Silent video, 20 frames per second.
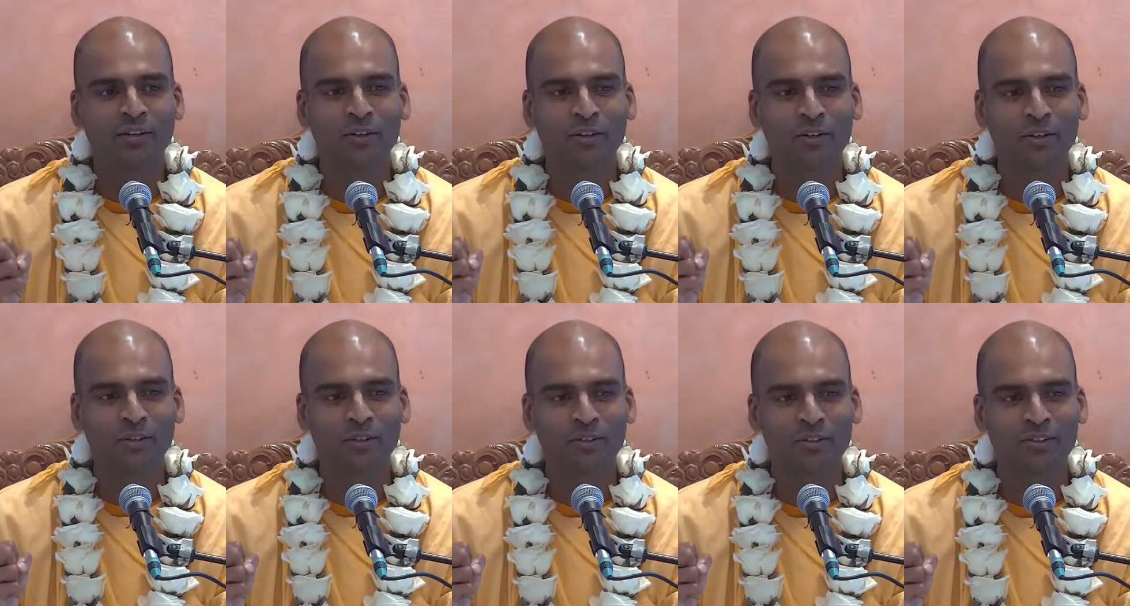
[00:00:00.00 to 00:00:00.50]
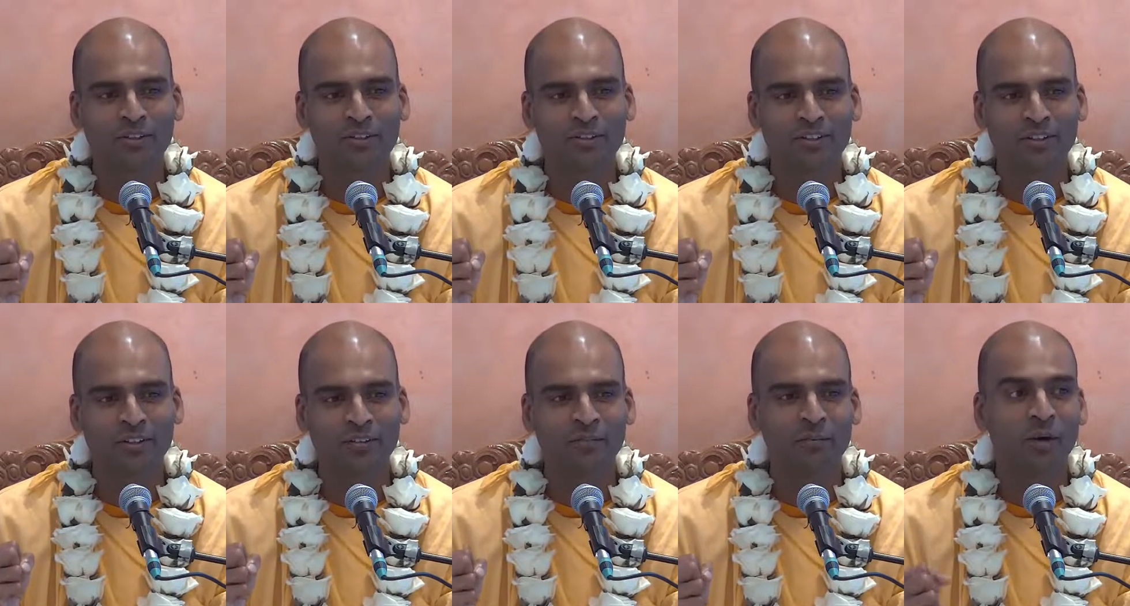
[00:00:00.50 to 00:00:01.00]
a clue
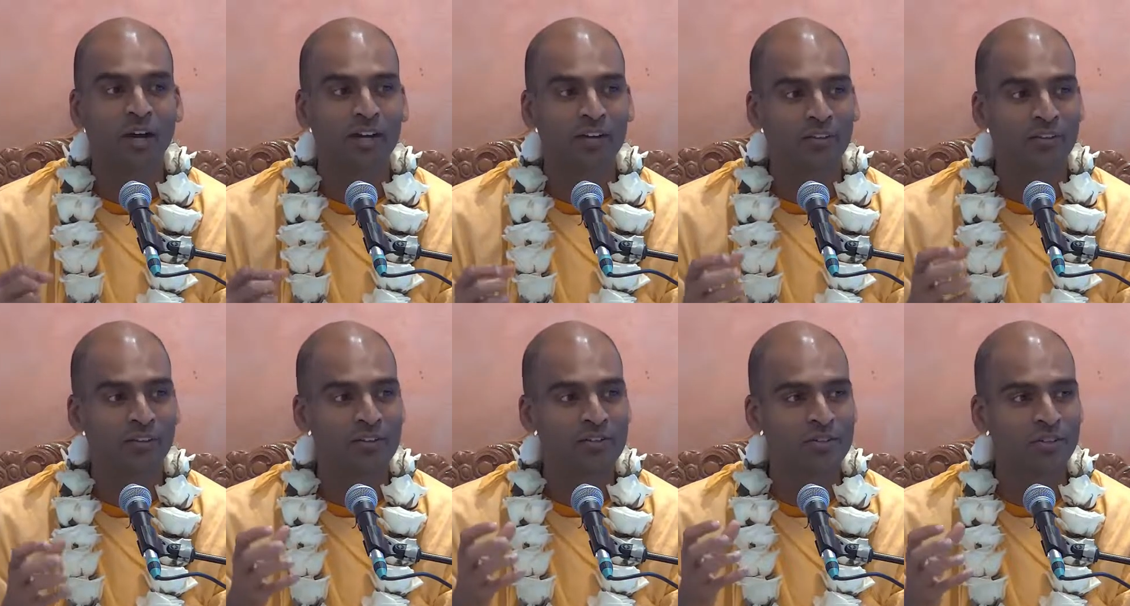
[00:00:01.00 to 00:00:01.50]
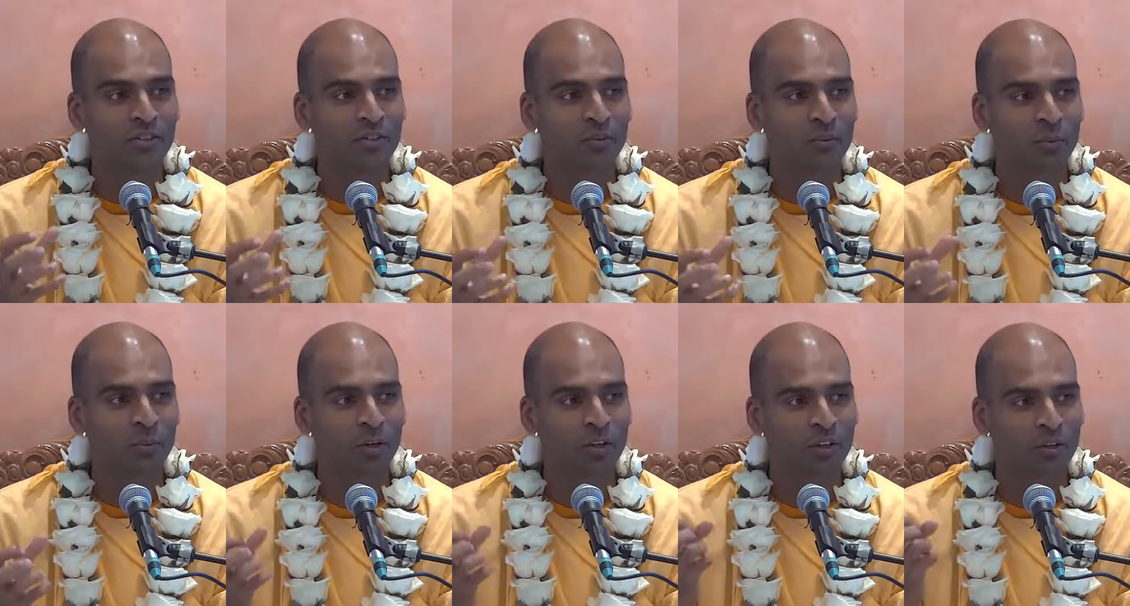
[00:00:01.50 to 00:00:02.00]
of why Krishna
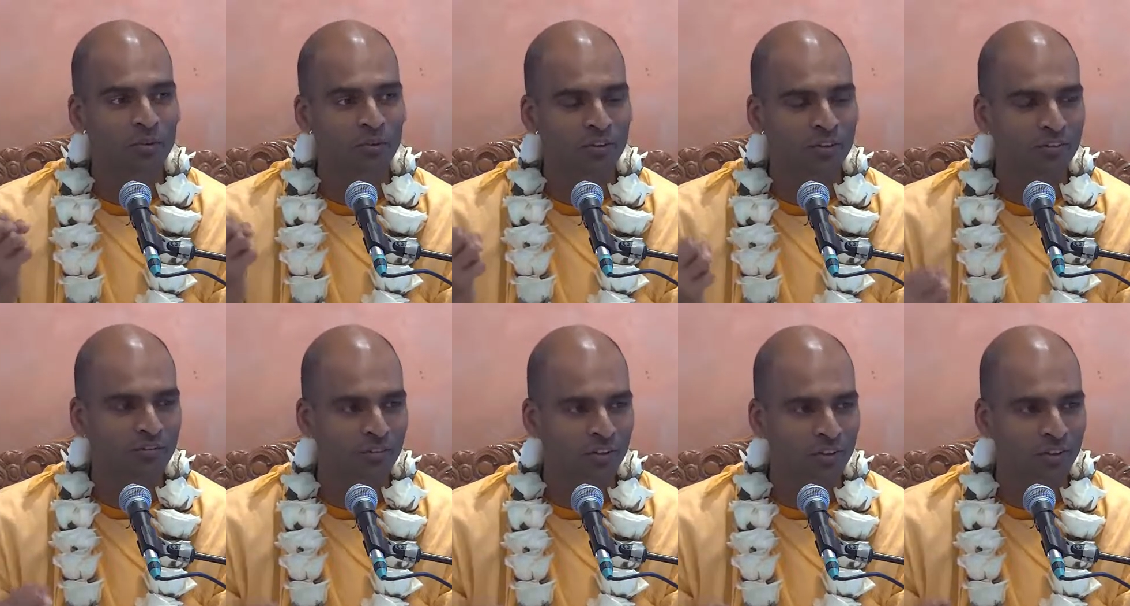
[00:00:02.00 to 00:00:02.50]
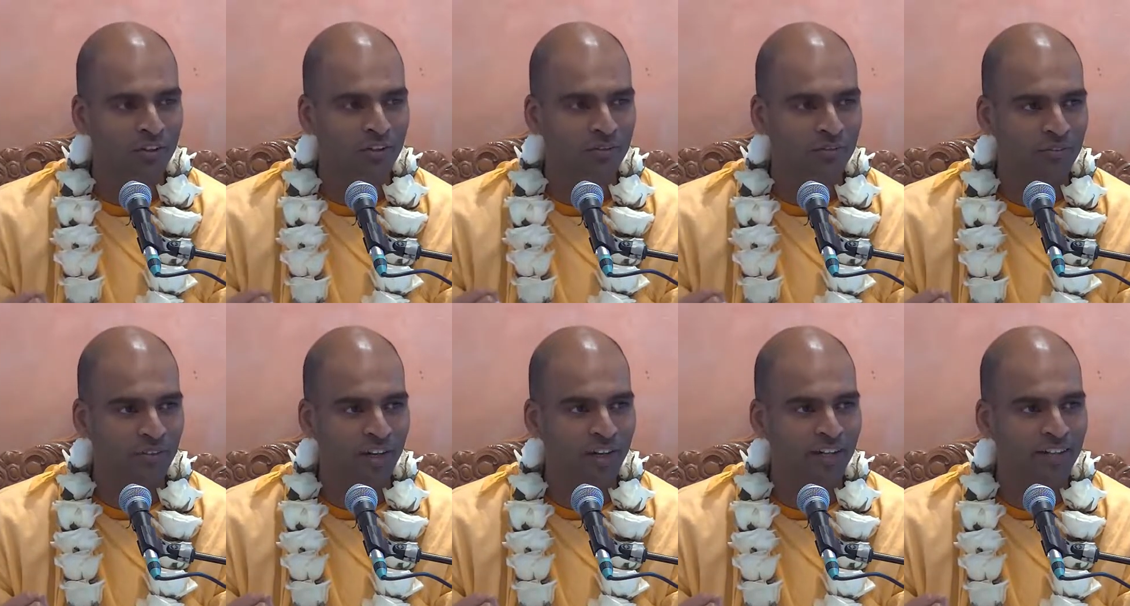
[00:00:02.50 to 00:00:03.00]
swallows the
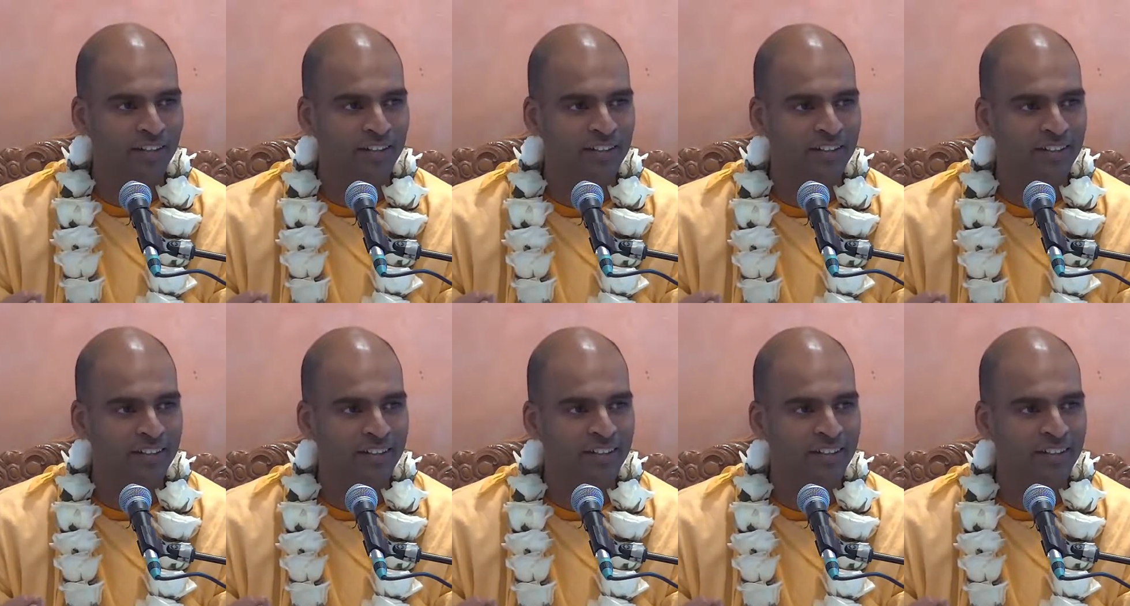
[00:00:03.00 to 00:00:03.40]
forest fire.